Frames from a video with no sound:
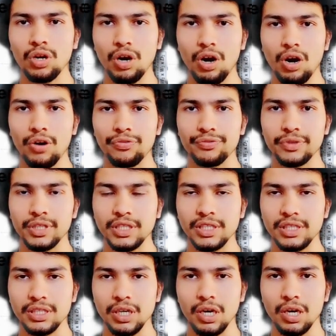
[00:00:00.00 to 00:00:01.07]
of
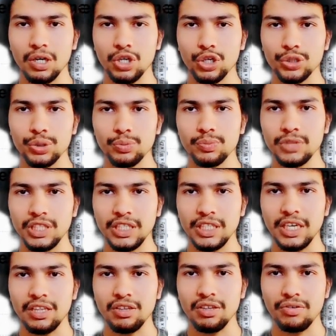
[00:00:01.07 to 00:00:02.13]
this custom
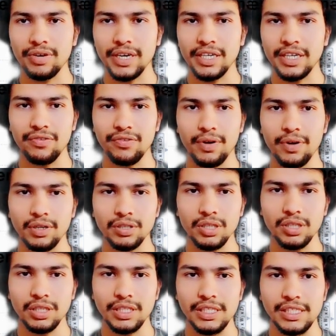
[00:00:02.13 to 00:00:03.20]
data generator
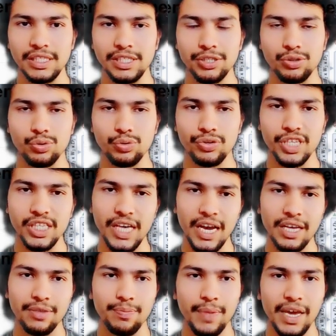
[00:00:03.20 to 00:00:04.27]
function is to
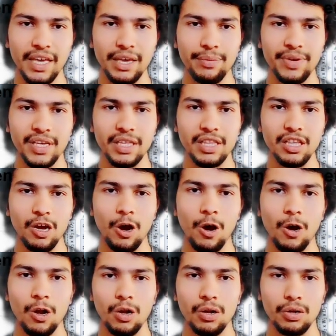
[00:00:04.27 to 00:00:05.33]
resize my image
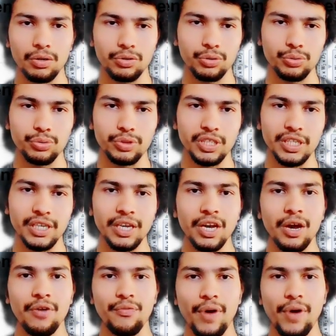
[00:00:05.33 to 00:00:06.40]
all to the
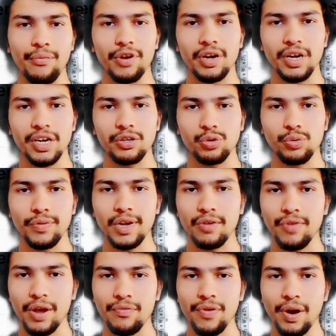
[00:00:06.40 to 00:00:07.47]
512
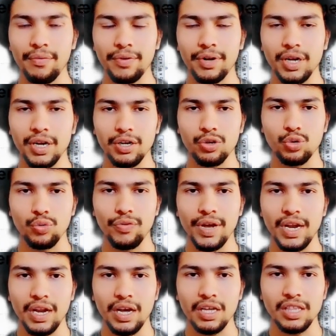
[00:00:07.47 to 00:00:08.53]
by
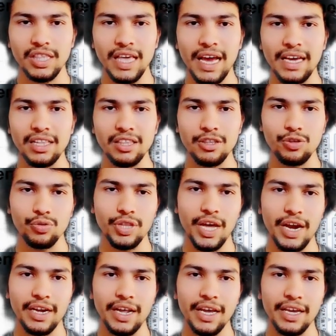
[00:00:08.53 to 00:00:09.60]
512 a size so
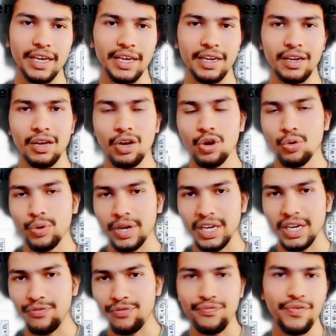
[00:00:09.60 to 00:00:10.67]
that I can
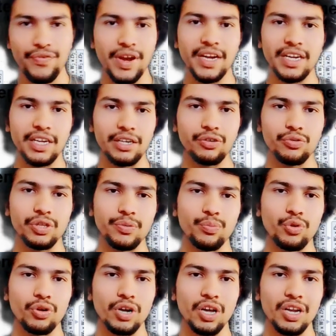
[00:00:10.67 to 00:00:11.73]
quickly fed into the
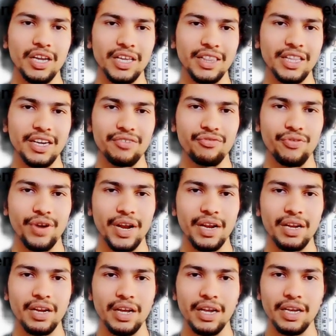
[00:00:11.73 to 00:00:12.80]
model and then
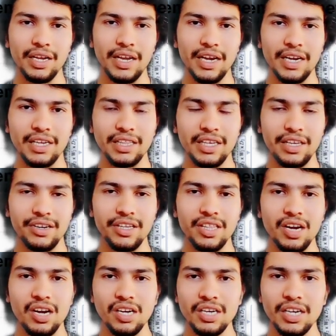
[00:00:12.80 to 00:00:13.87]
train and get the
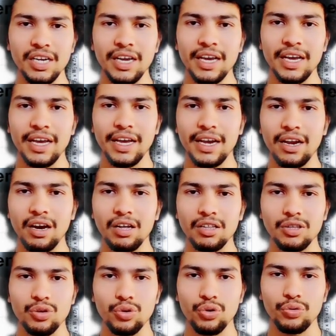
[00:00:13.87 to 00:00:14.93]
result. And
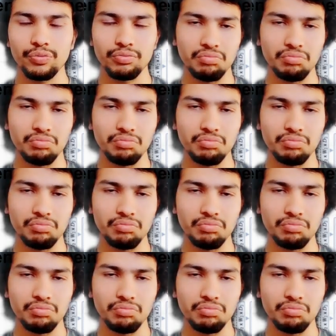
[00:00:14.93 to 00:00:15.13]
also